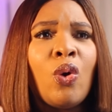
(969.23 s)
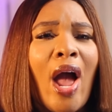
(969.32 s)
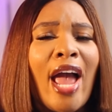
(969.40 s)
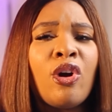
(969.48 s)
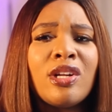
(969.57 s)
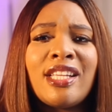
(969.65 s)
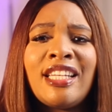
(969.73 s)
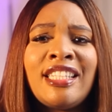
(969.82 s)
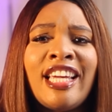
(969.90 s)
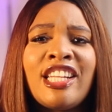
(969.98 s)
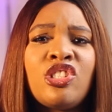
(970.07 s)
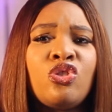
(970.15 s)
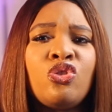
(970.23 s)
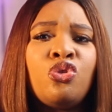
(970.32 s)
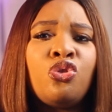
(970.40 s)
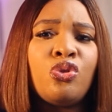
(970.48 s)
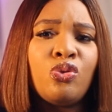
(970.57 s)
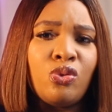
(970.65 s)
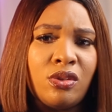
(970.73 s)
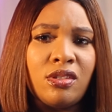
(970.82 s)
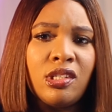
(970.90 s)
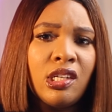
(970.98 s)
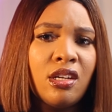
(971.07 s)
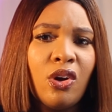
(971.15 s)
I got engaged
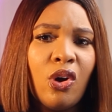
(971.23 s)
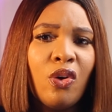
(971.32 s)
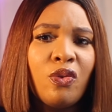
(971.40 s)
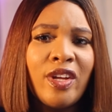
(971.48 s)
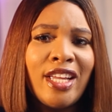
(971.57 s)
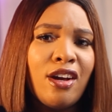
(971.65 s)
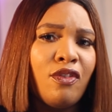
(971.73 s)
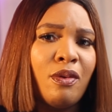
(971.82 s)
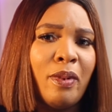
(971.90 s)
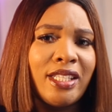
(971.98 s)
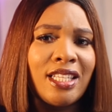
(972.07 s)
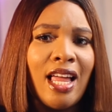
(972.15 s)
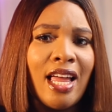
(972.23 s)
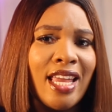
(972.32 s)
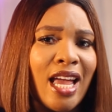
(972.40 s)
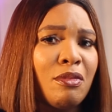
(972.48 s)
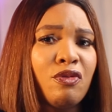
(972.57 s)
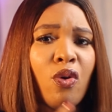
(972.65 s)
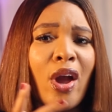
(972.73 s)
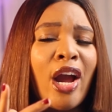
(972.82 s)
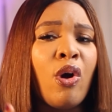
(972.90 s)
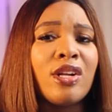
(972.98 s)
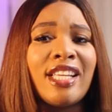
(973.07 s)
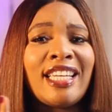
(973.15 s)
June of a particular year, and before I
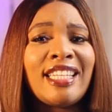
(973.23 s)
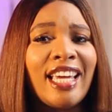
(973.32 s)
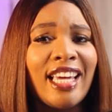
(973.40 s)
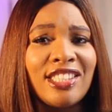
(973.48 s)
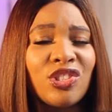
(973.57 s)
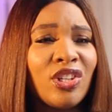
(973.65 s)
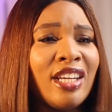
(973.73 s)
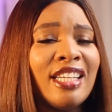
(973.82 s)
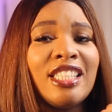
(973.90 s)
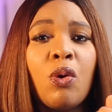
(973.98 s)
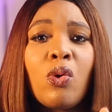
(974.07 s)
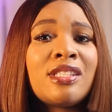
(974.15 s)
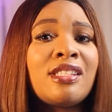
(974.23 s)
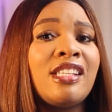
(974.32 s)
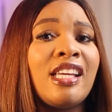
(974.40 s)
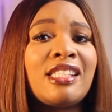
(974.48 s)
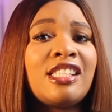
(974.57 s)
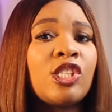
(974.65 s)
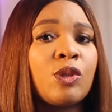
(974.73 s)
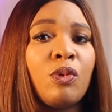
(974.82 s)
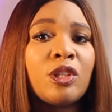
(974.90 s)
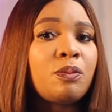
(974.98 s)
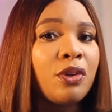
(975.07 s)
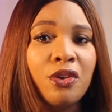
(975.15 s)
got engaged there was a
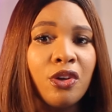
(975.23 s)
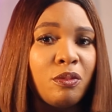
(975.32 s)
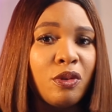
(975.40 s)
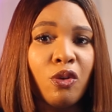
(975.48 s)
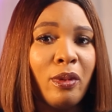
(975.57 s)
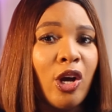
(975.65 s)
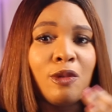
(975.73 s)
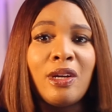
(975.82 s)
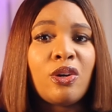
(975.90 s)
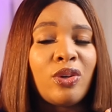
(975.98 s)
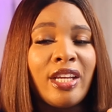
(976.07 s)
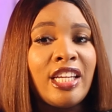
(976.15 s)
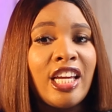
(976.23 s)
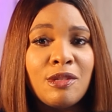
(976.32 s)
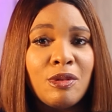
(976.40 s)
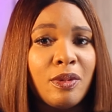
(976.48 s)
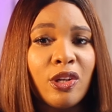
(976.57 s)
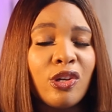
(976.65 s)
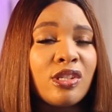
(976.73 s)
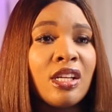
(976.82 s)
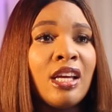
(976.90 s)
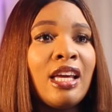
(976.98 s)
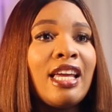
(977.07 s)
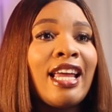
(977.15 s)
6-month period before my husband could engage me, because
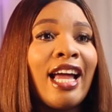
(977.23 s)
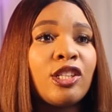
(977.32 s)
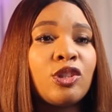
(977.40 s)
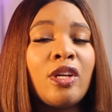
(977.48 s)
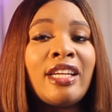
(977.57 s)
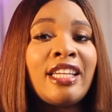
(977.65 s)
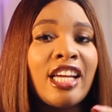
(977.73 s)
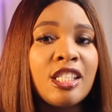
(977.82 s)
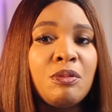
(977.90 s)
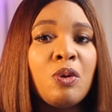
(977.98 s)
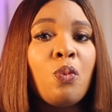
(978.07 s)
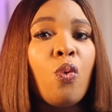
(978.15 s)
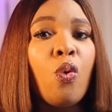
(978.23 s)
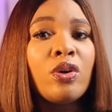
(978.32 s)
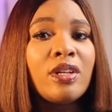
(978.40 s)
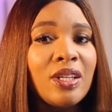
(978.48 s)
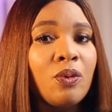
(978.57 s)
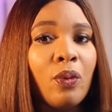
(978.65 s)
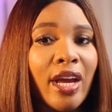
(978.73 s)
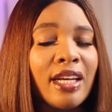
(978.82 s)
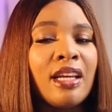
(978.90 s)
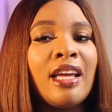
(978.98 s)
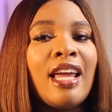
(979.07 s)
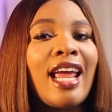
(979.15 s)
he had to engage me only
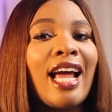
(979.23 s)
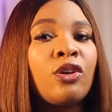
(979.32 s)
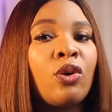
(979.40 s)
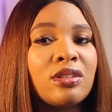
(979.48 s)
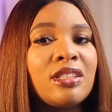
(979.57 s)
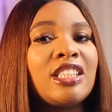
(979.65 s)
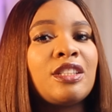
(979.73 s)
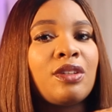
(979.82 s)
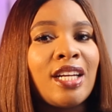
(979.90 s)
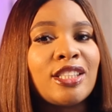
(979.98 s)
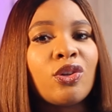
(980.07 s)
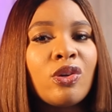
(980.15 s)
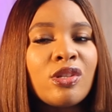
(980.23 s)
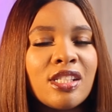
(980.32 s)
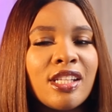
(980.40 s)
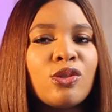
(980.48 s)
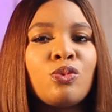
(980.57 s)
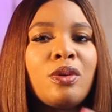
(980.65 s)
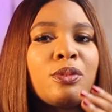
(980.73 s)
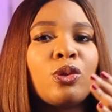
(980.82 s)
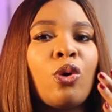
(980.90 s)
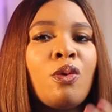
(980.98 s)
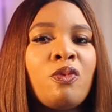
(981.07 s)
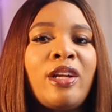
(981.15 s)
when he had gotten his father's consent to be able
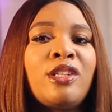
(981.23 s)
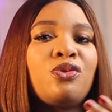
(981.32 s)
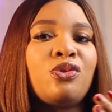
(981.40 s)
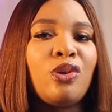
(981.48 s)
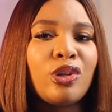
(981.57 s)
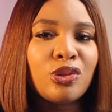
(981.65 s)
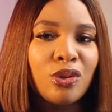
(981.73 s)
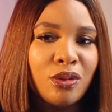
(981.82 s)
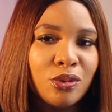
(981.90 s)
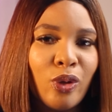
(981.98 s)
to come for an introduction.